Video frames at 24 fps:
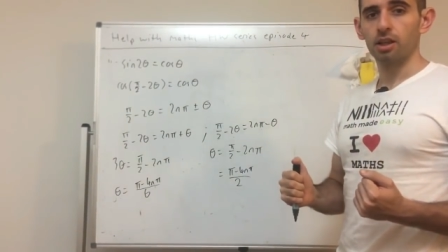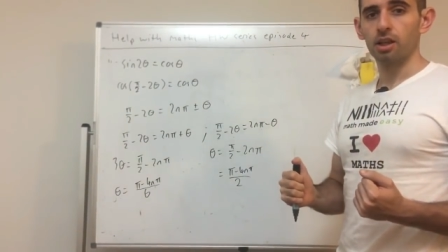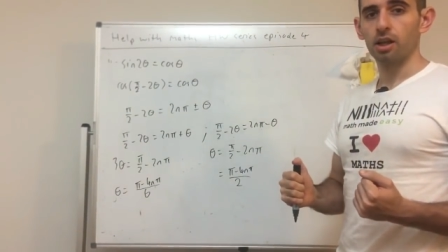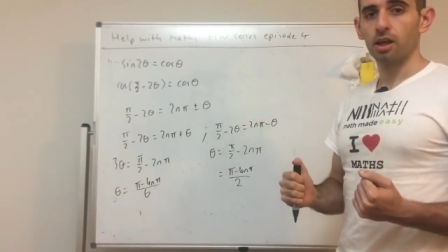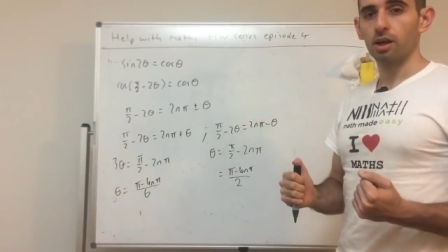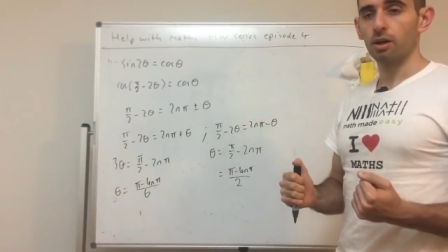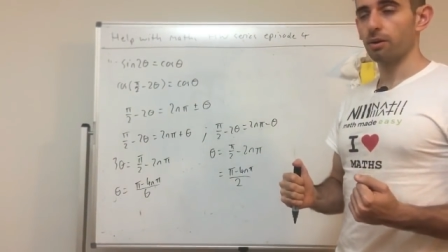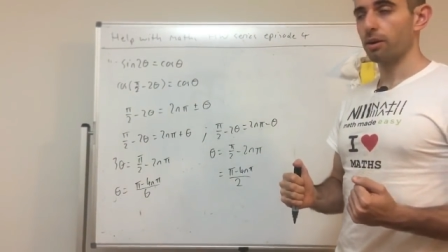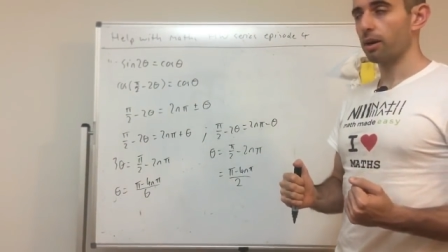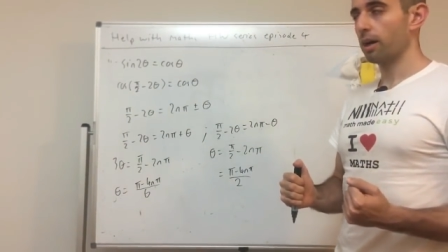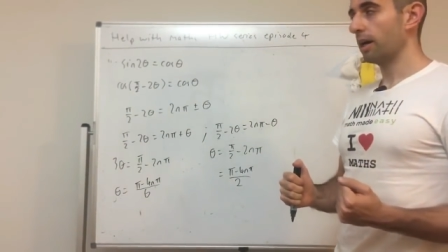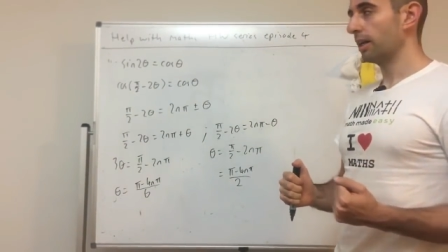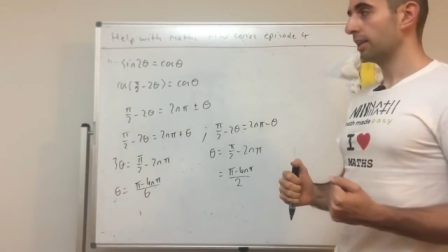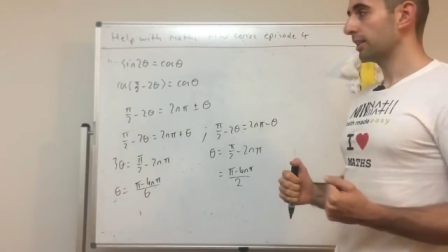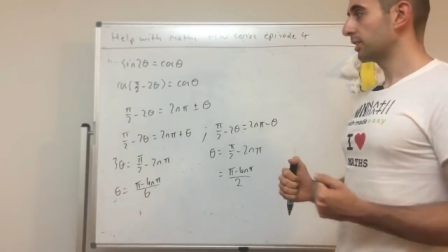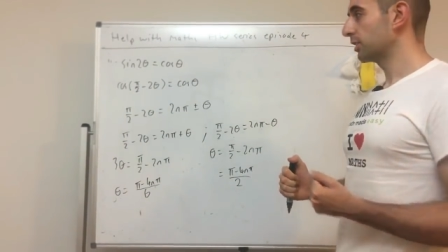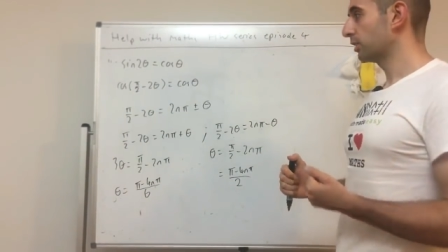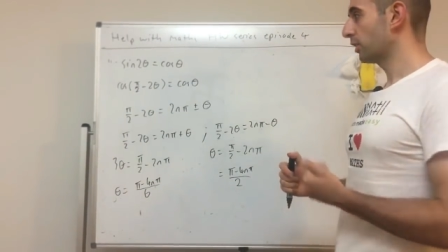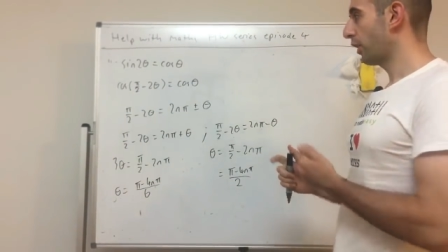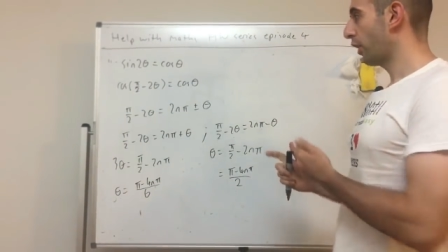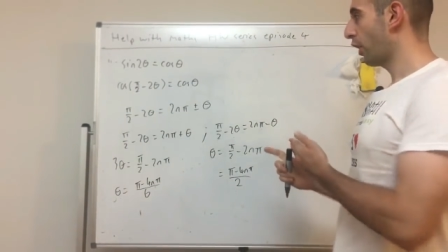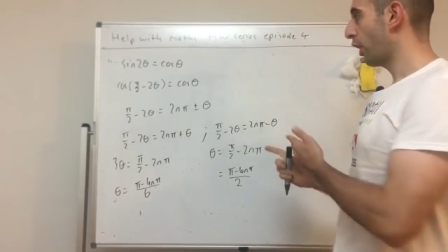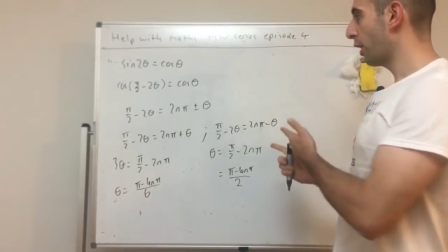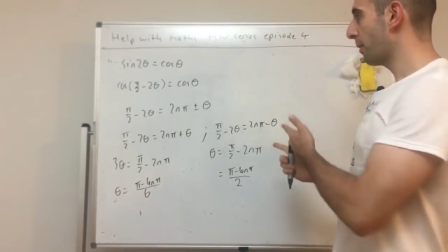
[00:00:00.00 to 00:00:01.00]
Alright,
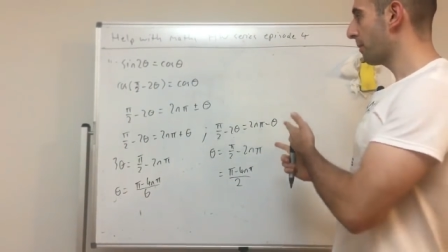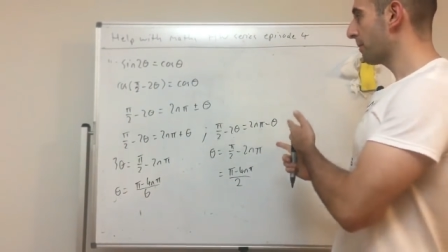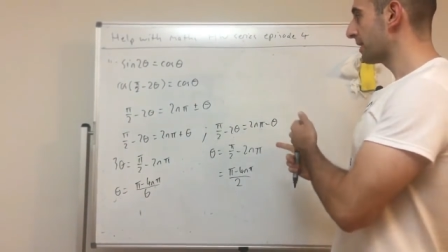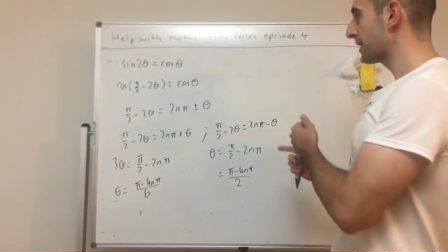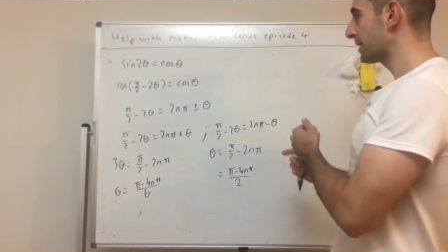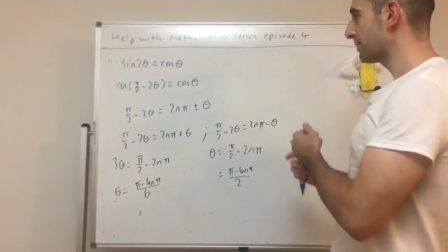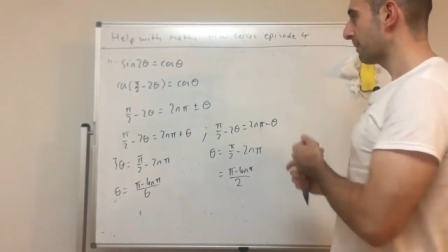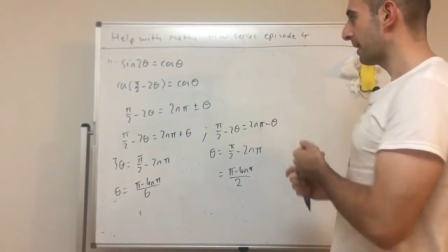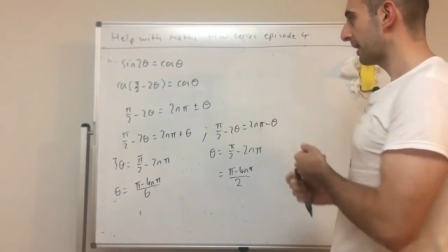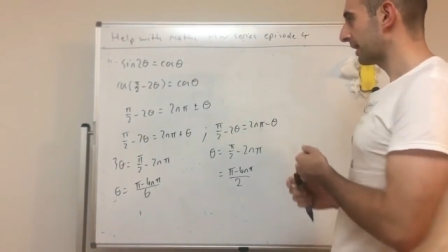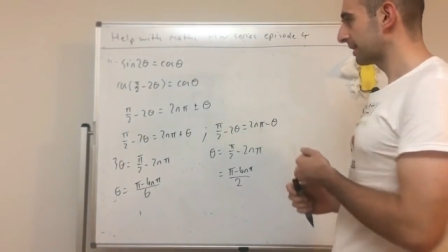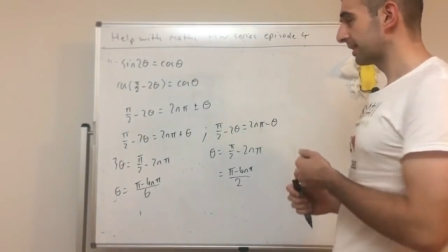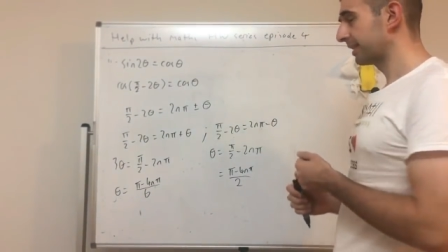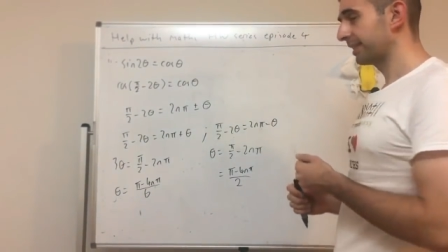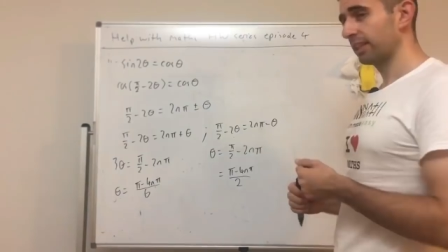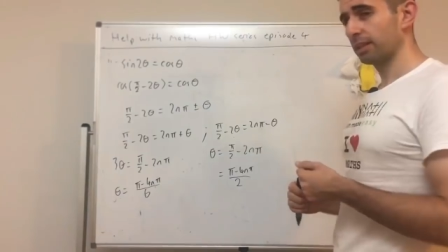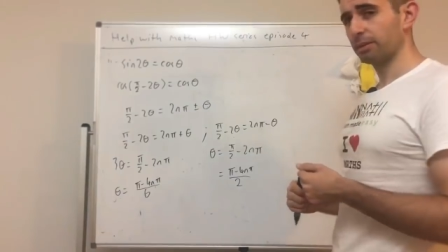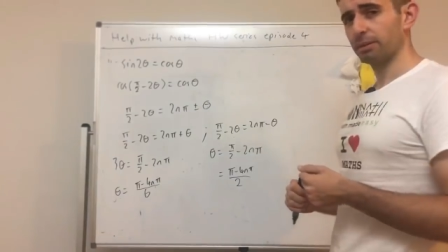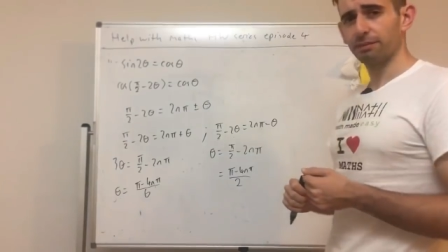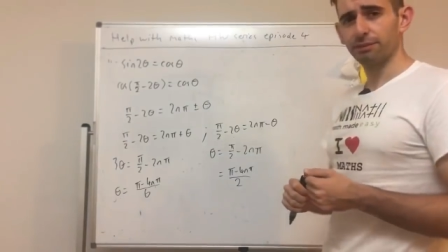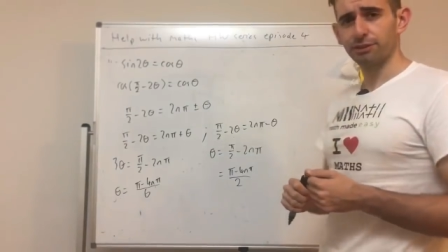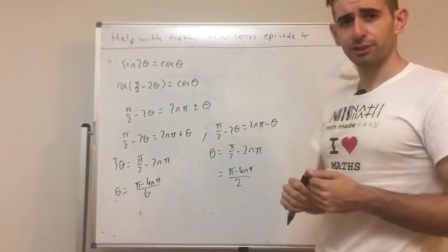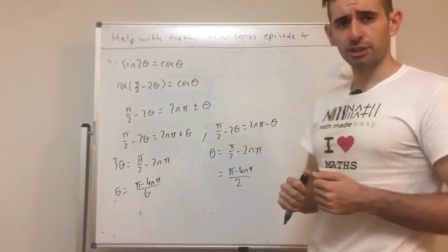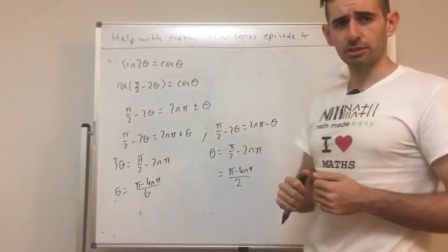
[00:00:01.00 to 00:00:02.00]
so I hope this makes
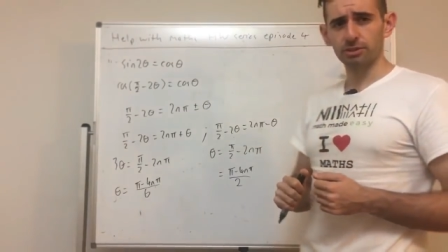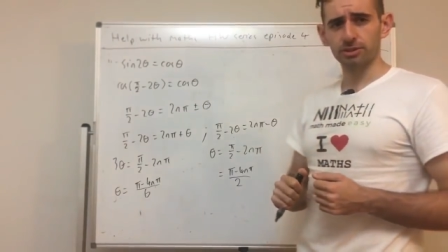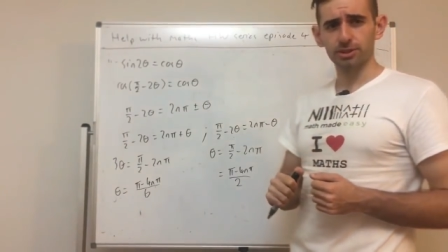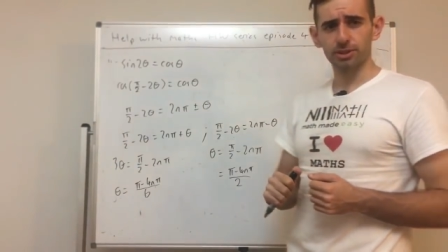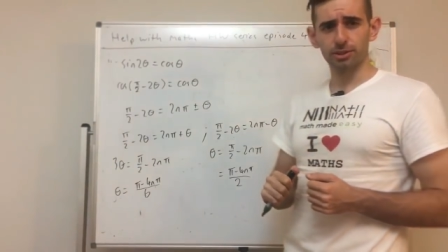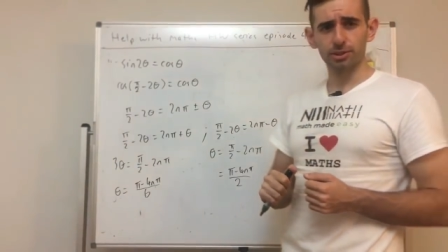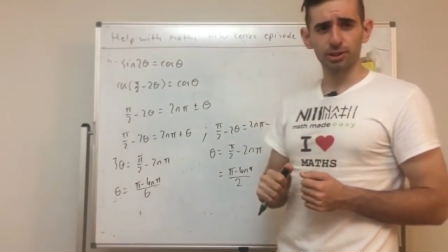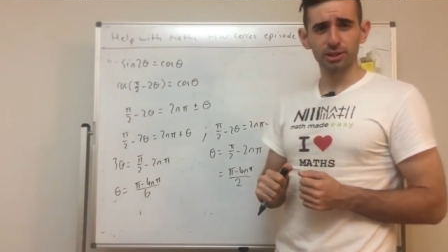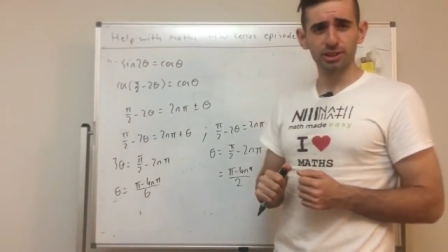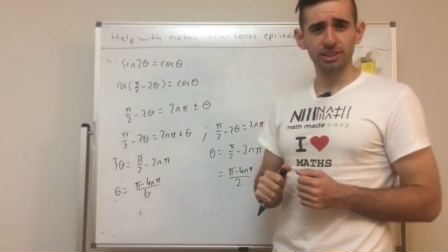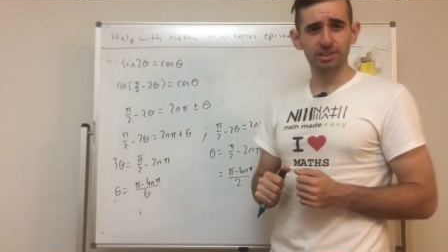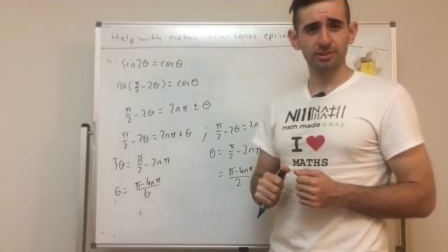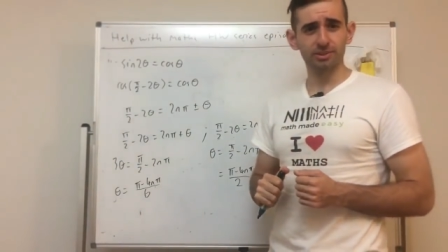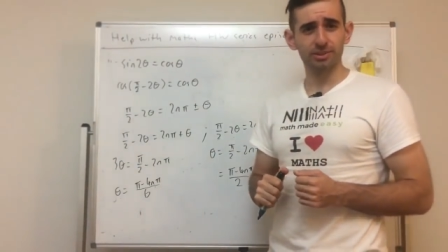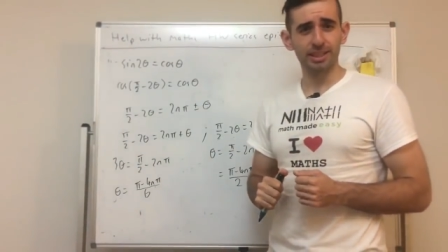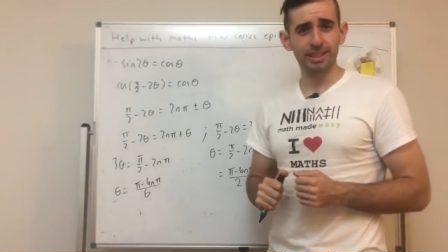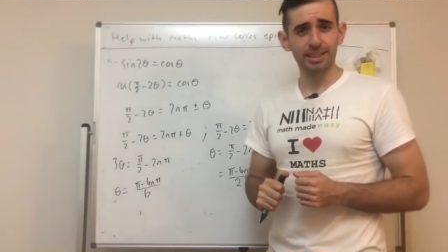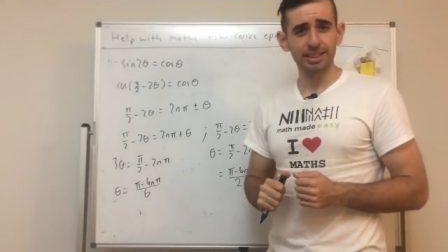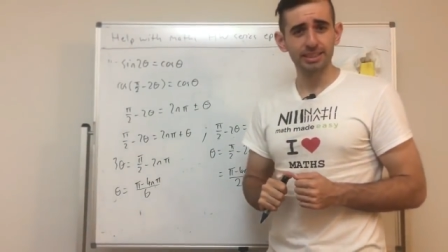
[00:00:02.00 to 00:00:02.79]
dealing with general solution a little